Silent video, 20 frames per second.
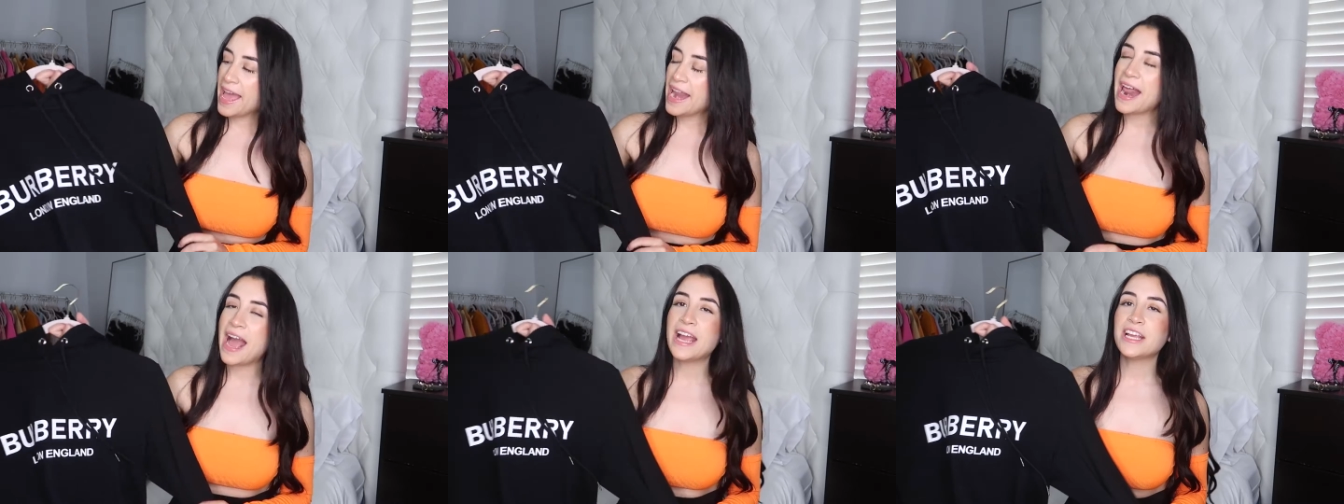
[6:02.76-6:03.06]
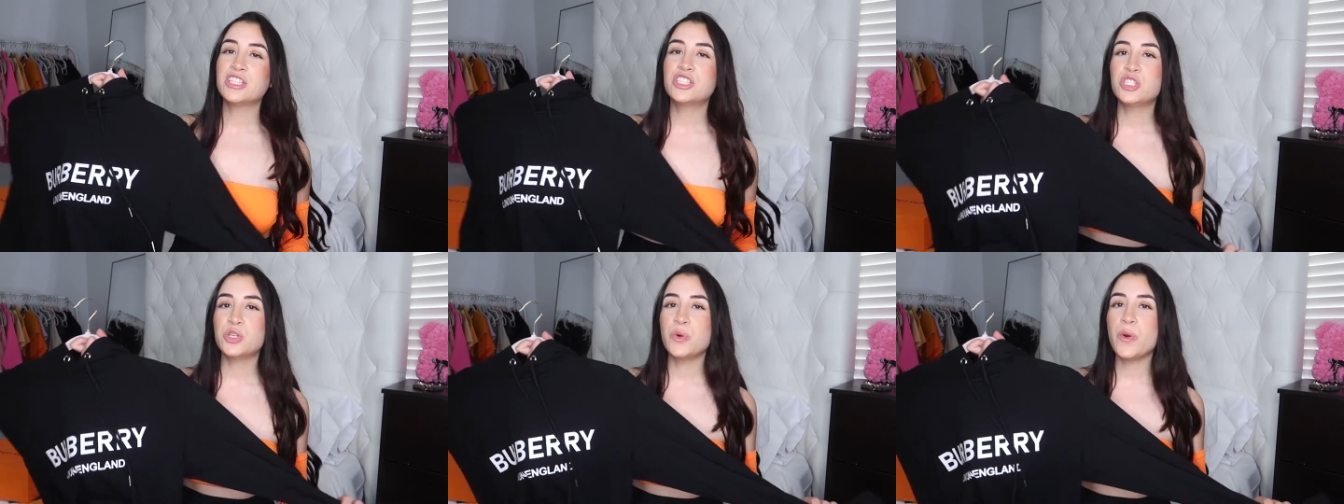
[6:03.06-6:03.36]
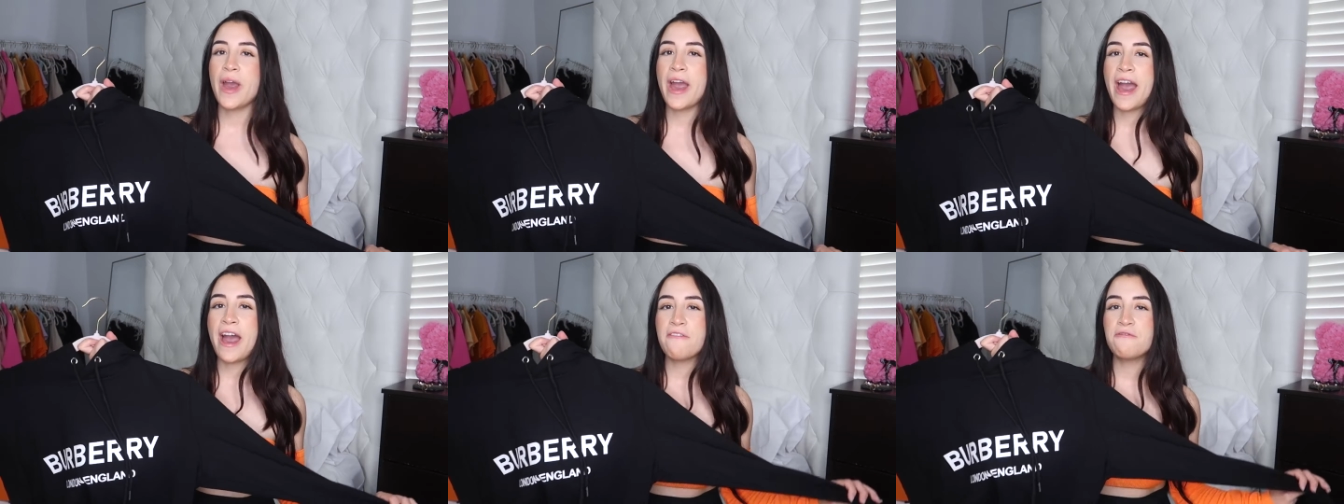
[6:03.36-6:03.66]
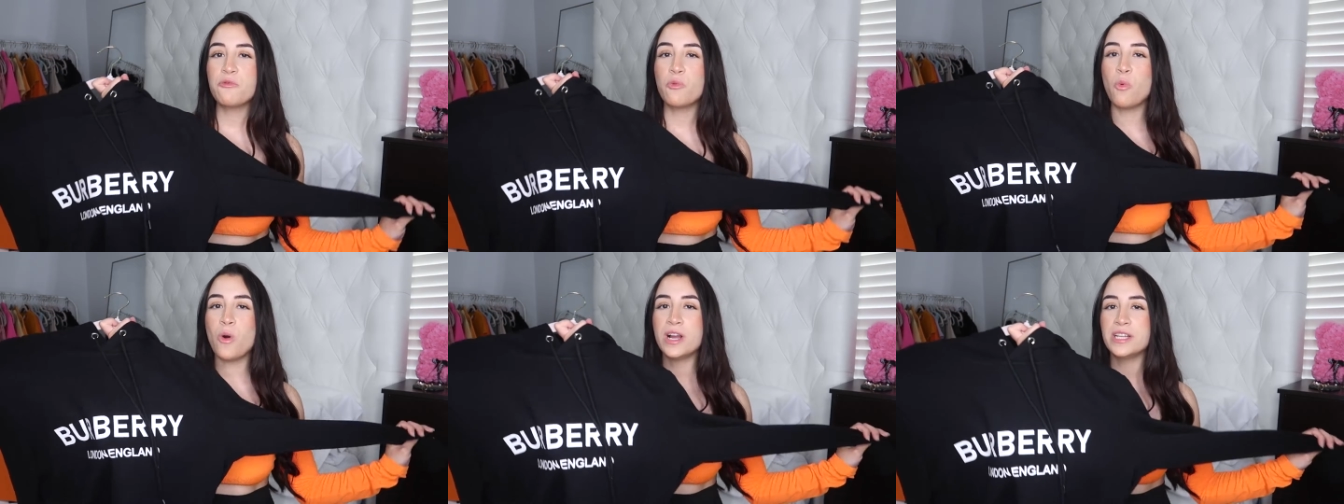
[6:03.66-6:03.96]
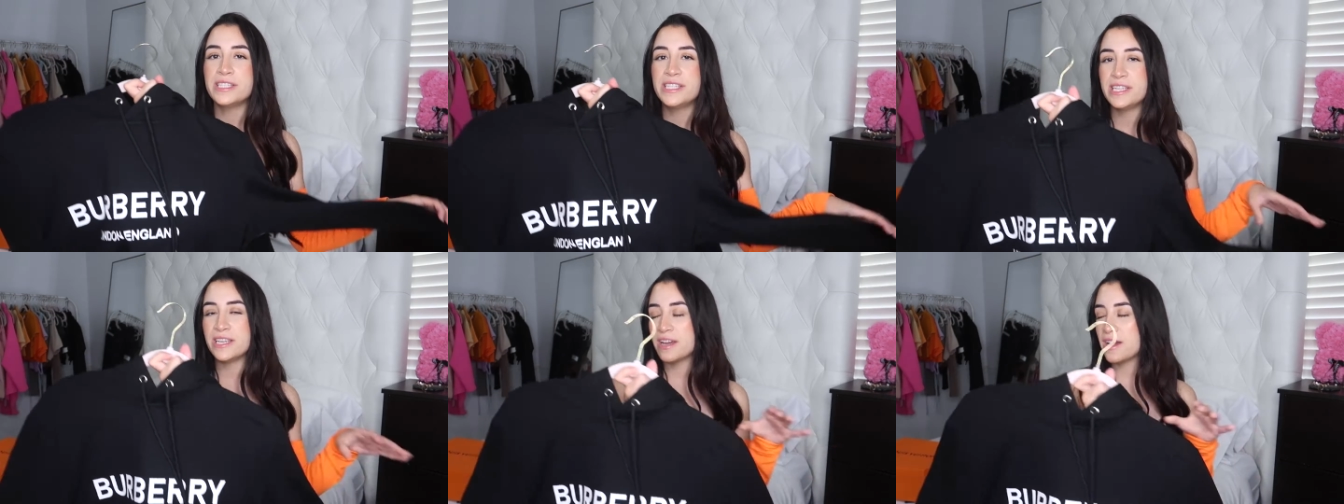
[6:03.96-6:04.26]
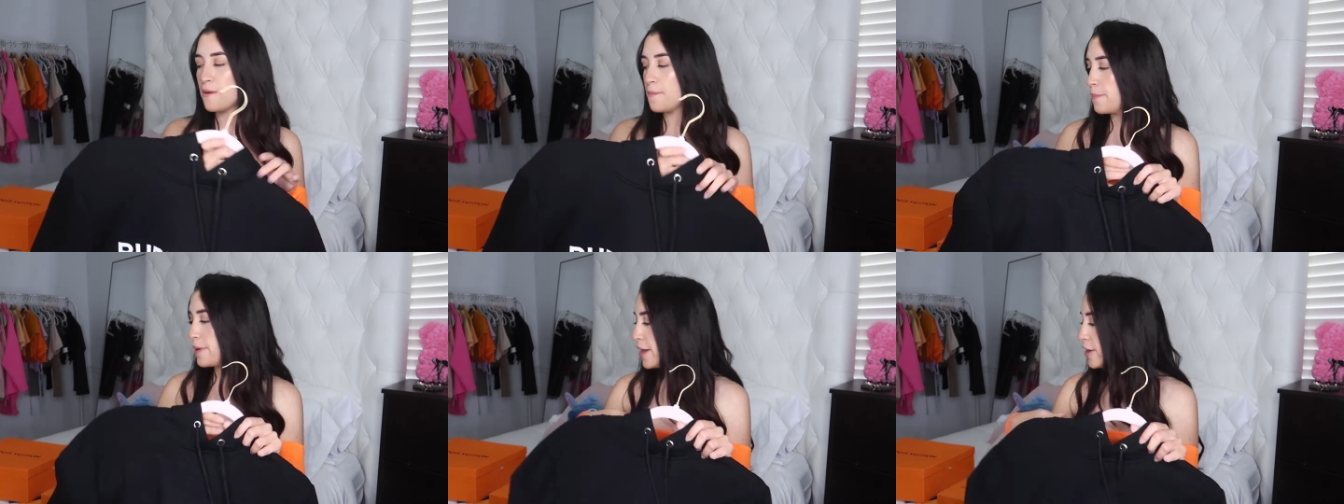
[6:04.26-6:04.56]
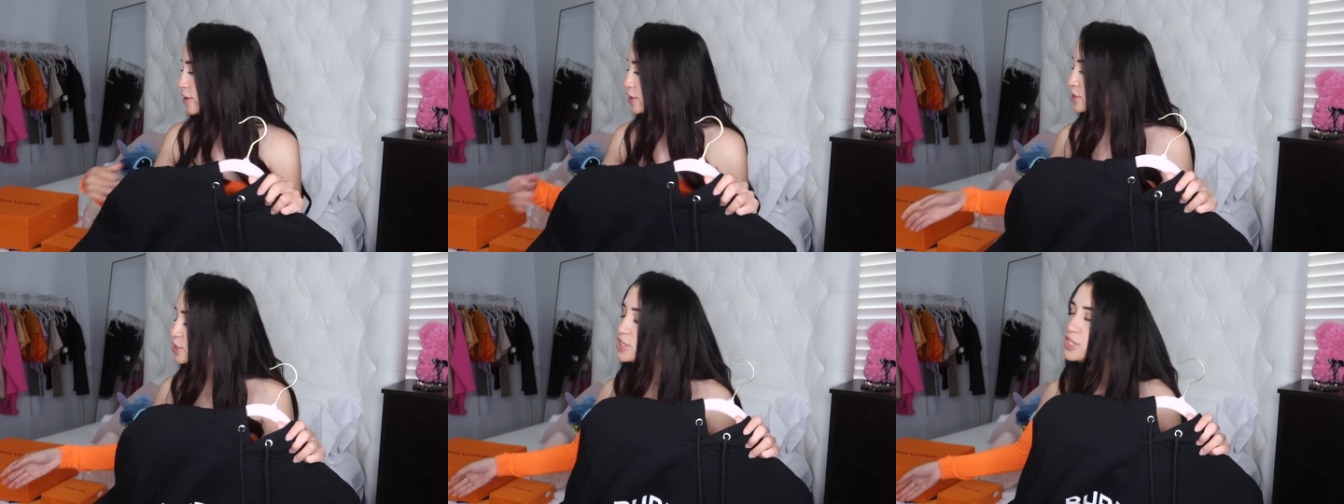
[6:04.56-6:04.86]
And I do have one to
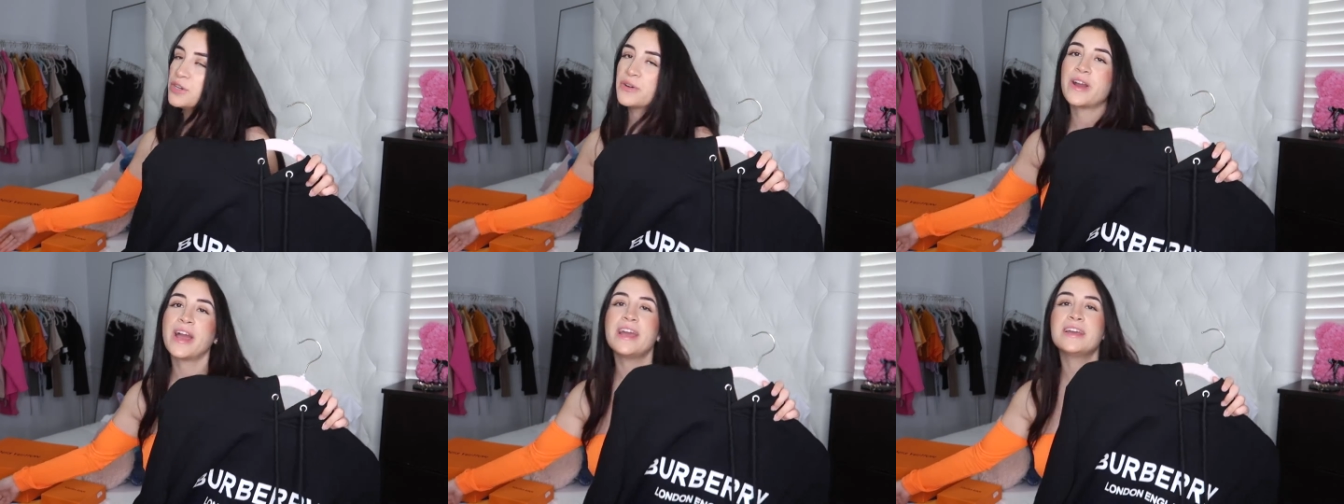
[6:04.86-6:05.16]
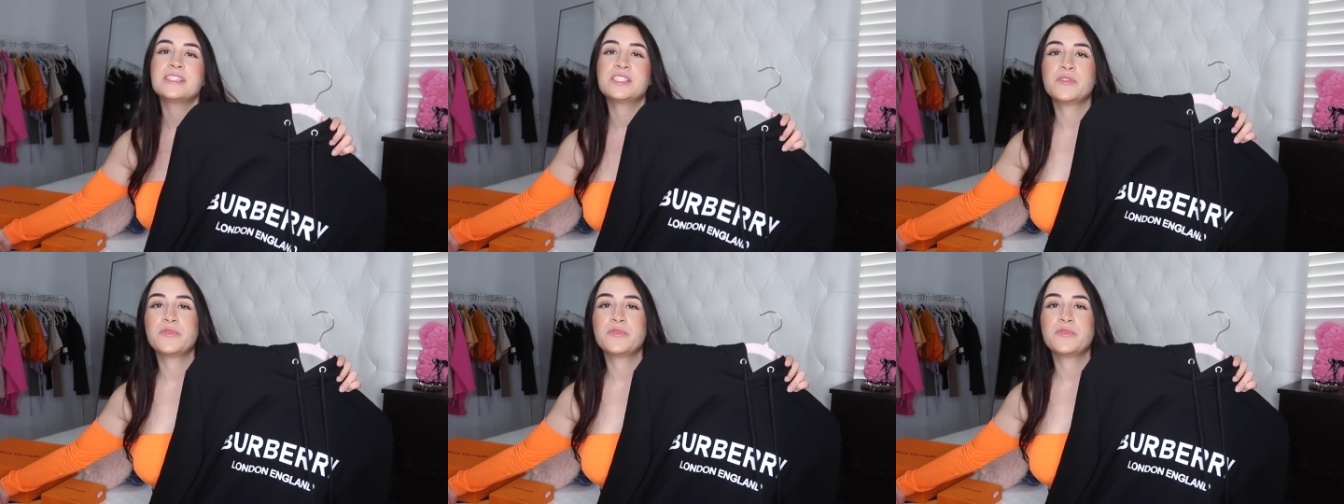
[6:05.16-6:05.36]
compare to you guys.